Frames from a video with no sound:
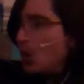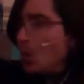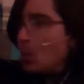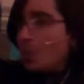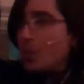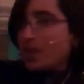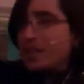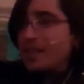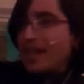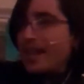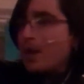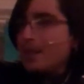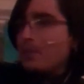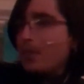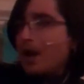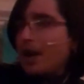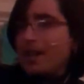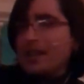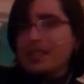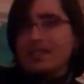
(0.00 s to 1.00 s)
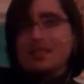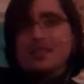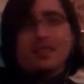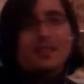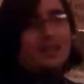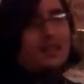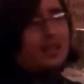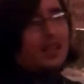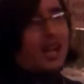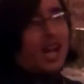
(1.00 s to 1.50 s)
With that in mind,
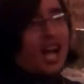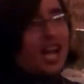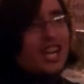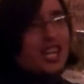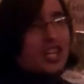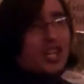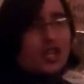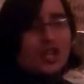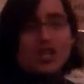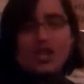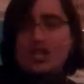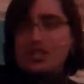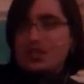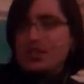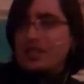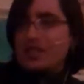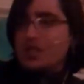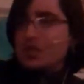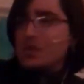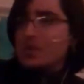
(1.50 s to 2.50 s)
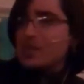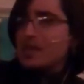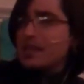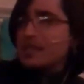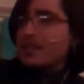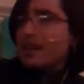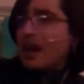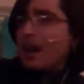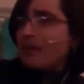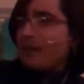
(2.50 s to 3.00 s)
I encourage you to use
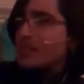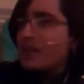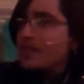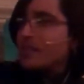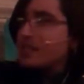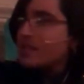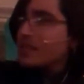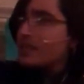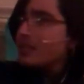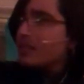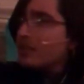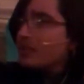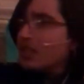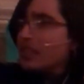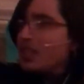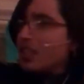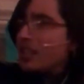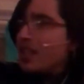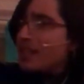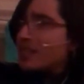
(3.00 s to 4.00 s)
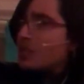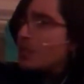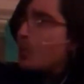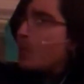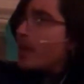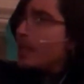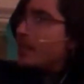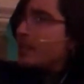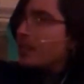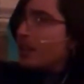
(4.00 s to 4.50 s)
this conference as a
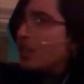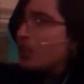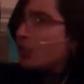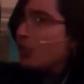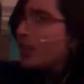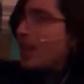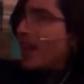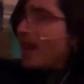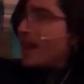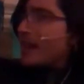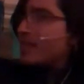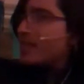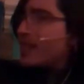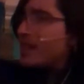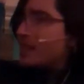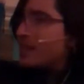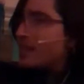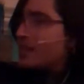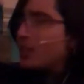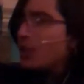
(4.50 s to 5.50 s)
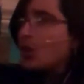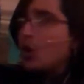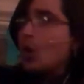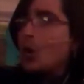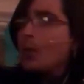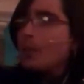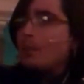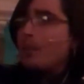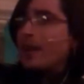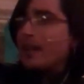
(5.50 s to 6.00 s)
way to not only access your
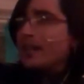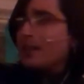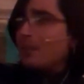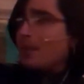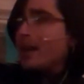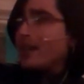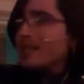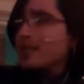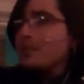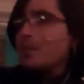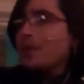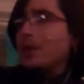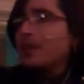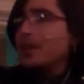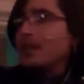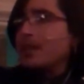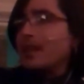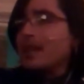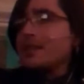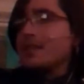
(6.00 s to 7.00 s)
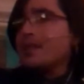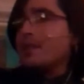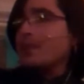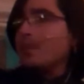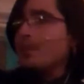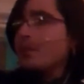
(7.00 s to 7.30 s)
own body, mind, spirit connection,